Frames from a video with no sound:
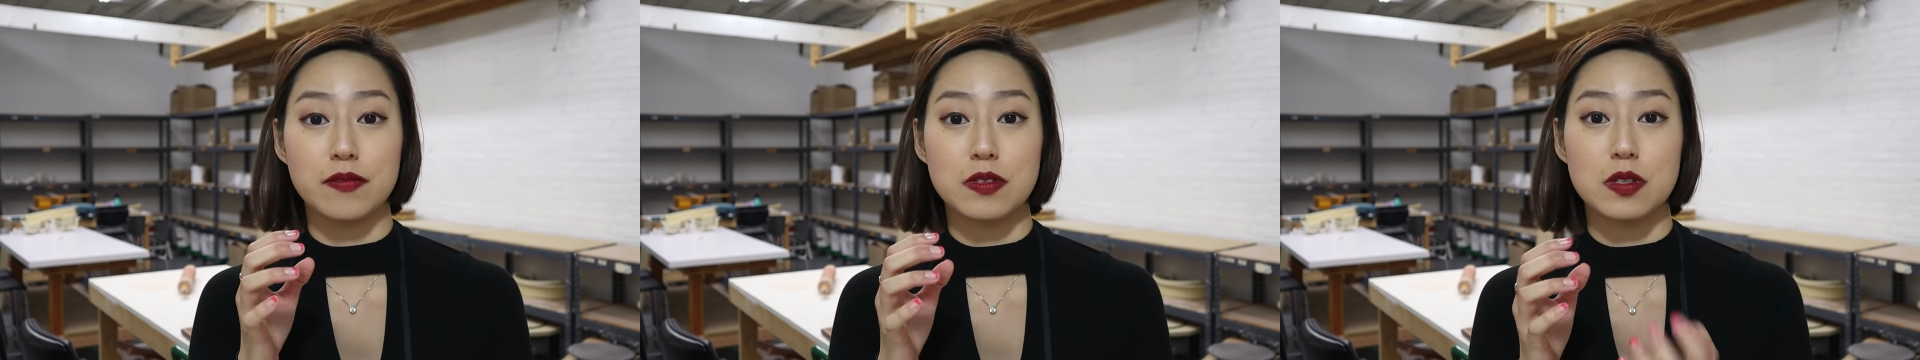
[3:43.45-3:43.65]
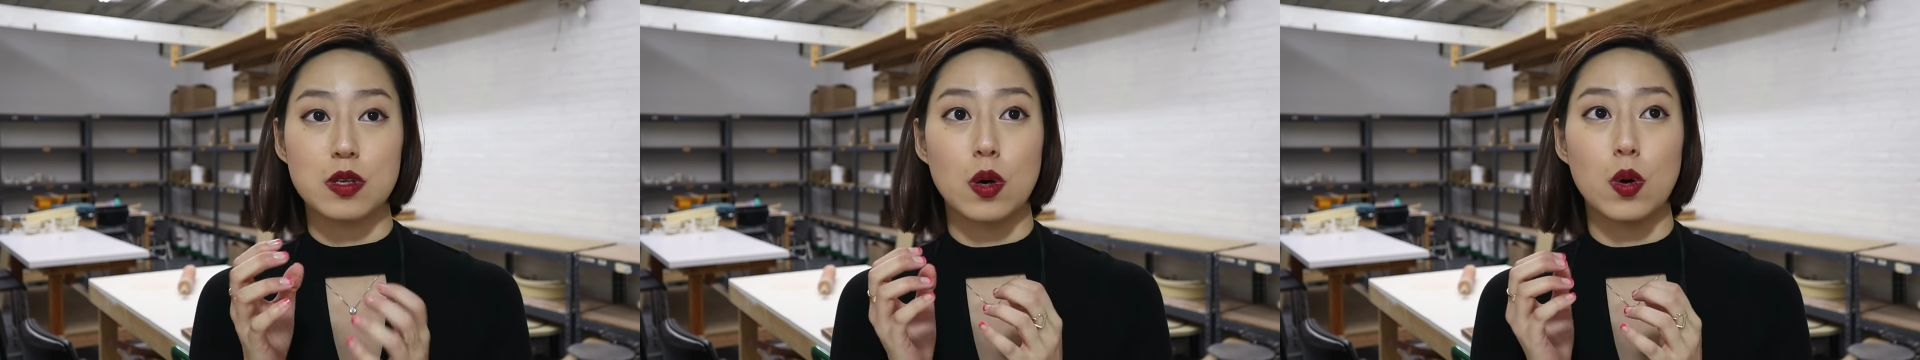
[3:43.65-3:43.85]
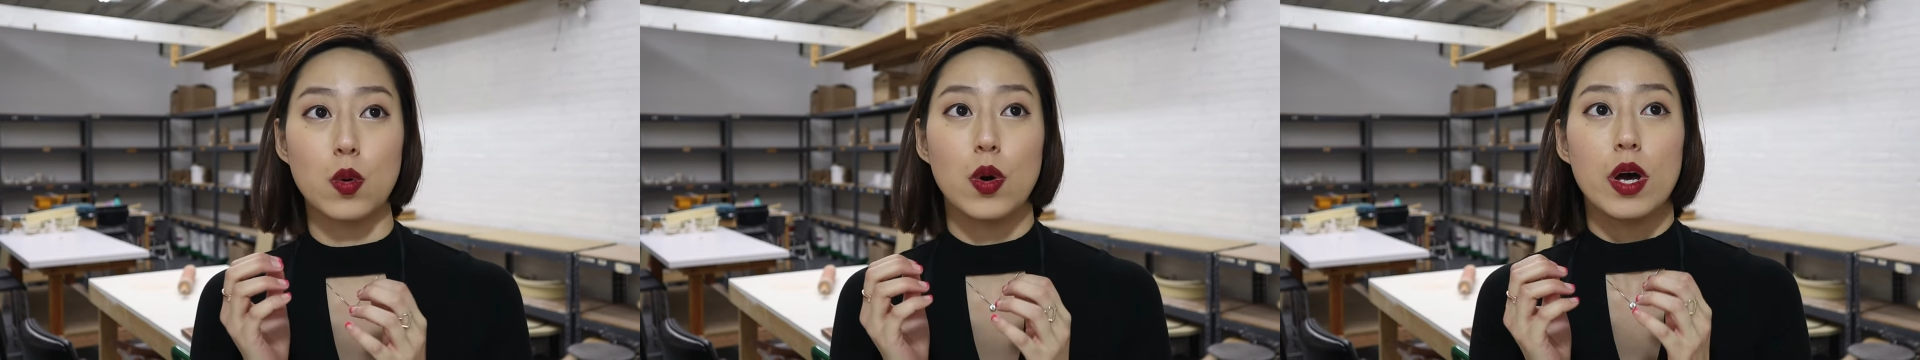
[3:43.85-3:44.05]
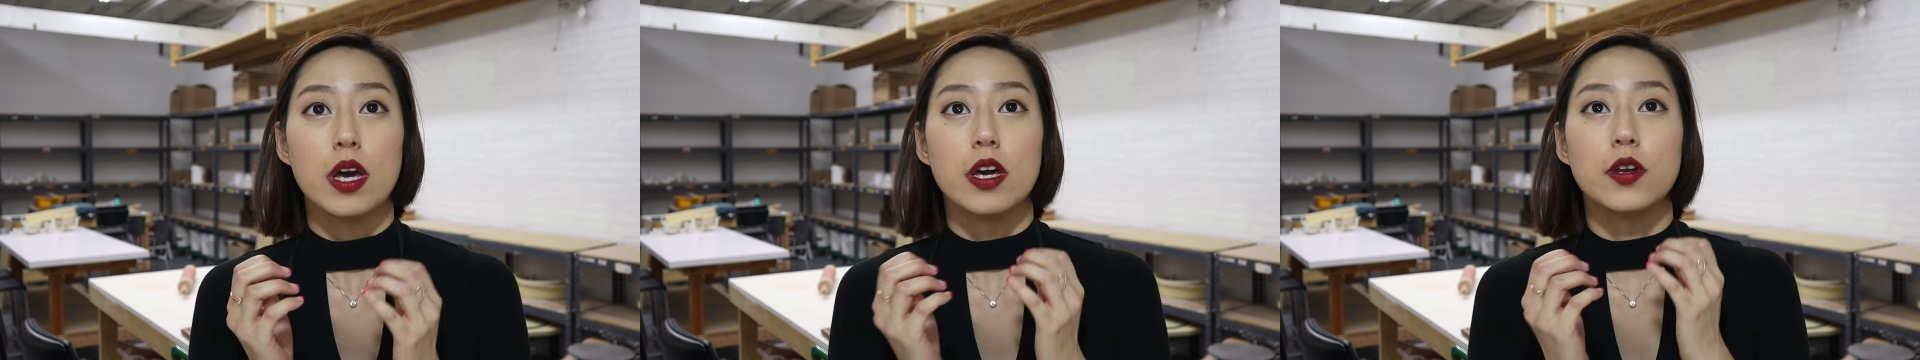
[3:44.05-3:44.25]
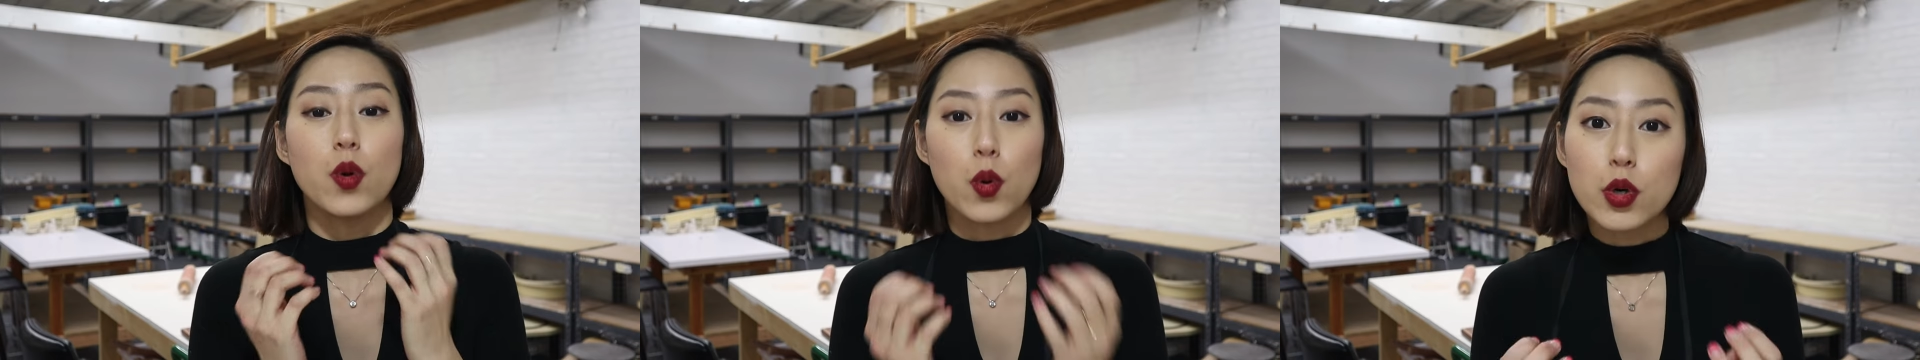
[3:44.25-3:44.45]
So
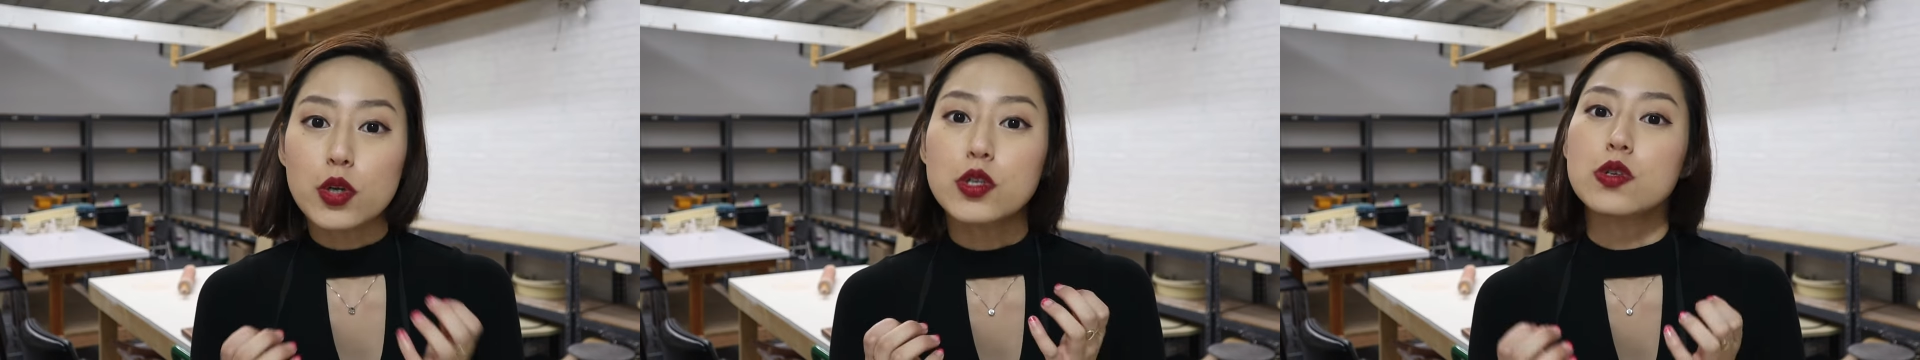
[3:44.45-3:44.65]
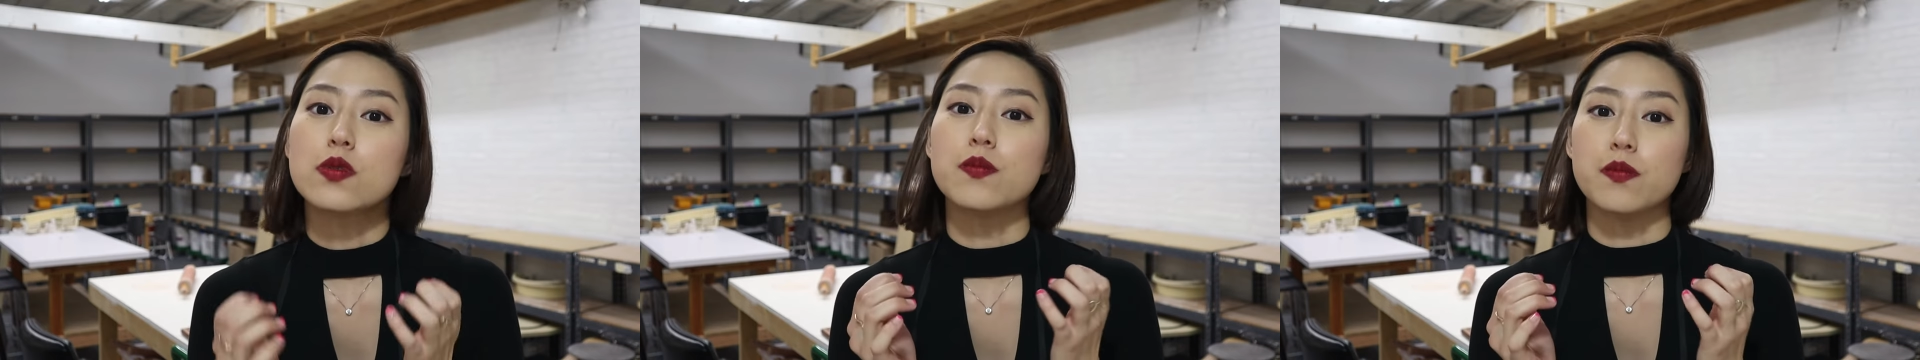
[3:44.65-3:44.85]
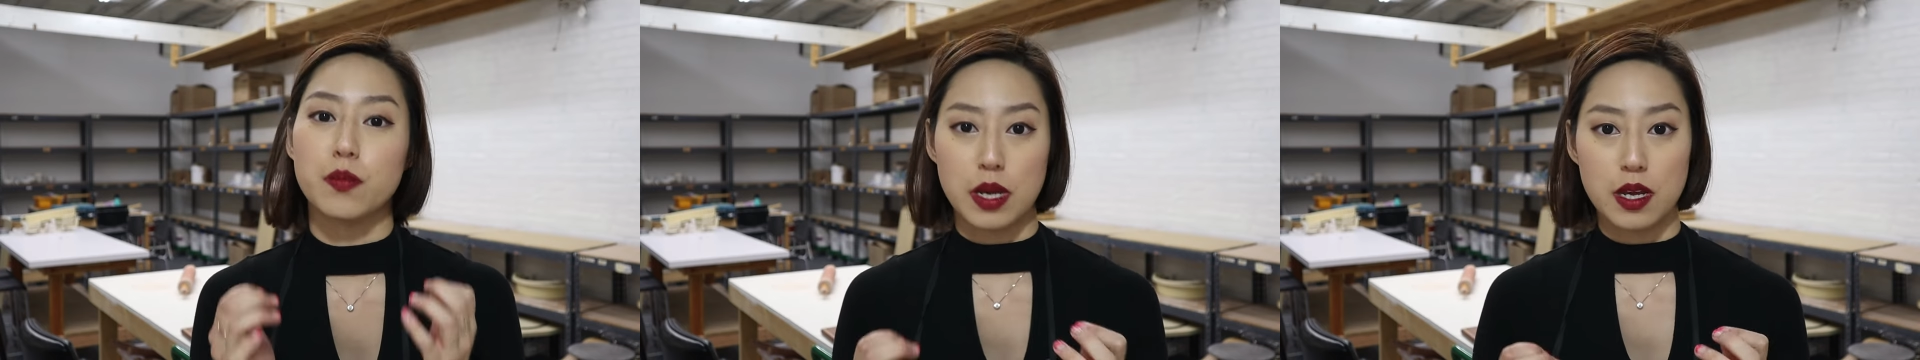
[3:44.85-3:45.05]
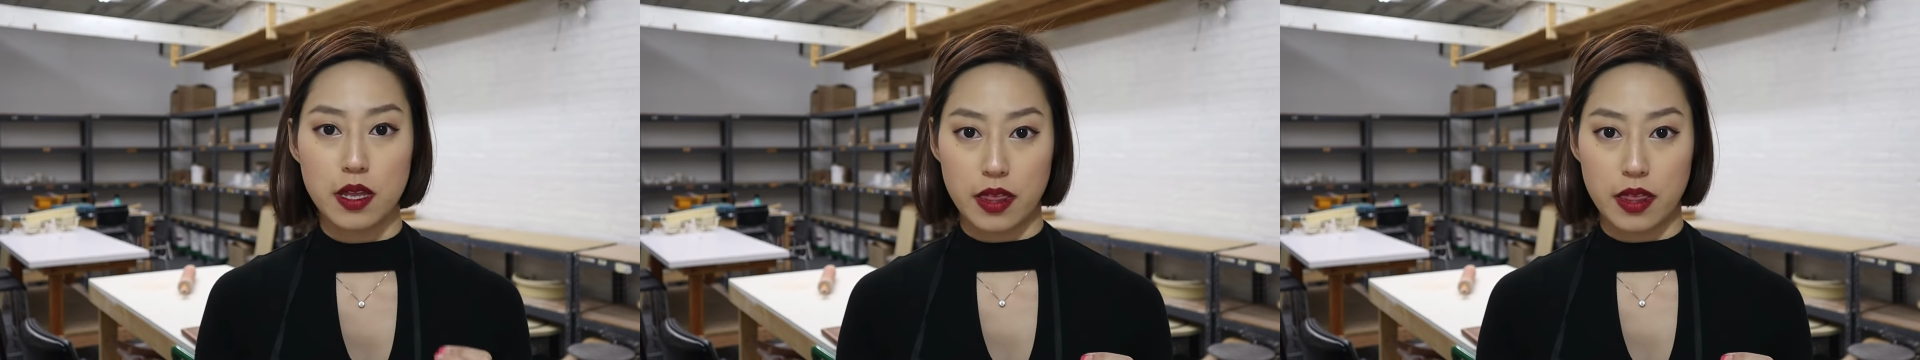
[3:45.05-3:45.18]
in order to make